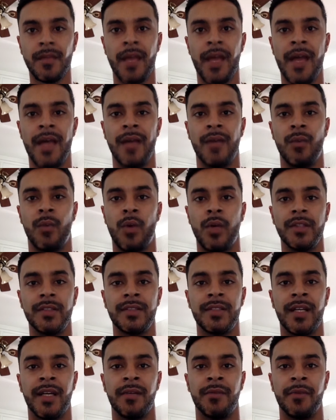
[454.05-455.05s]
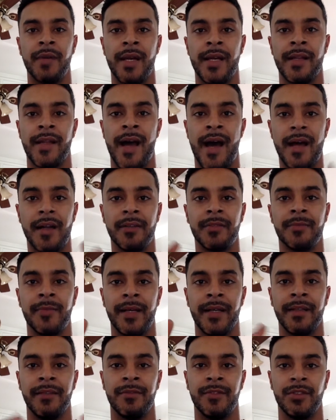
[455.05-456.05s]
And once I ran out of
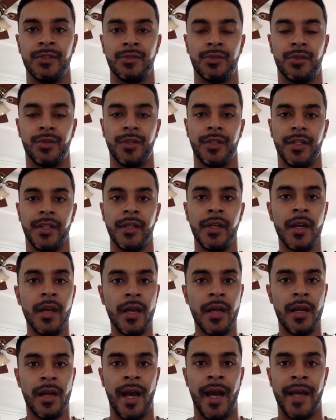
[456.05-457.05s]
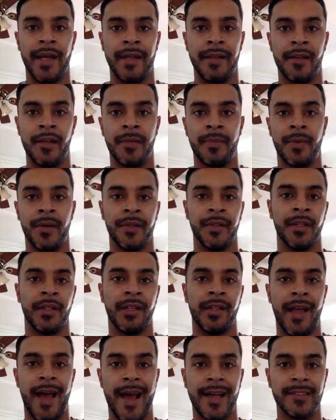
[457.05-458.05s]
my inventory, I ended up on the
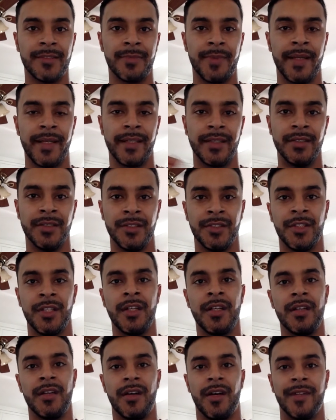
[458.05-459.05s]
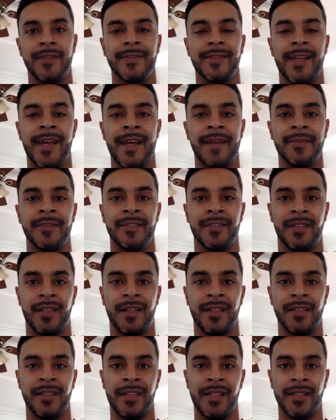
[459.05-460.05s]
last page of
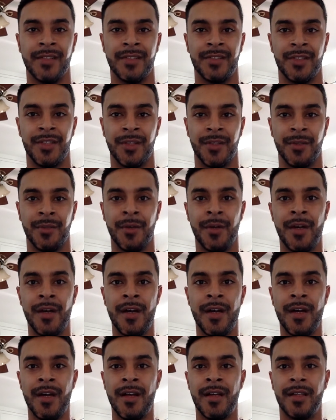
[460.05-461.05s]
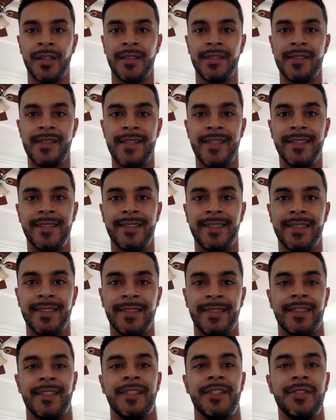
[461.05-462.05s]
Amazon. And so this
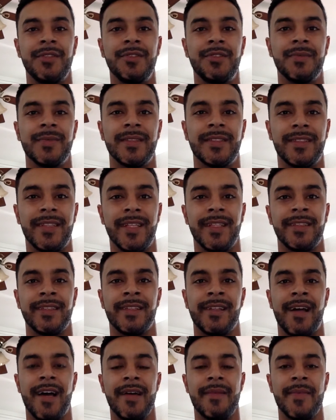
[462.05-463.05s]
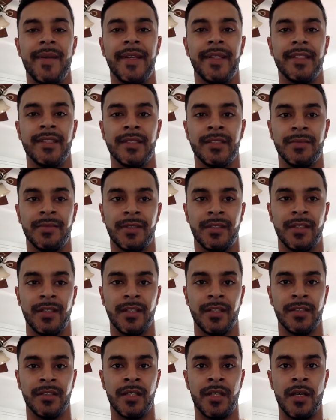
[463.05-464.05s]
is a huge mistake that I made is
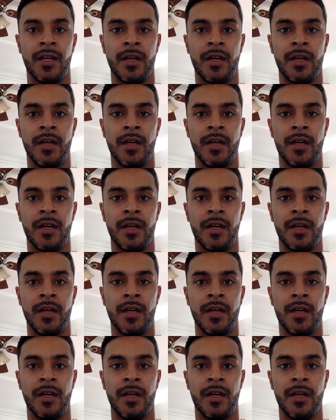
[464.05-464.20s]
because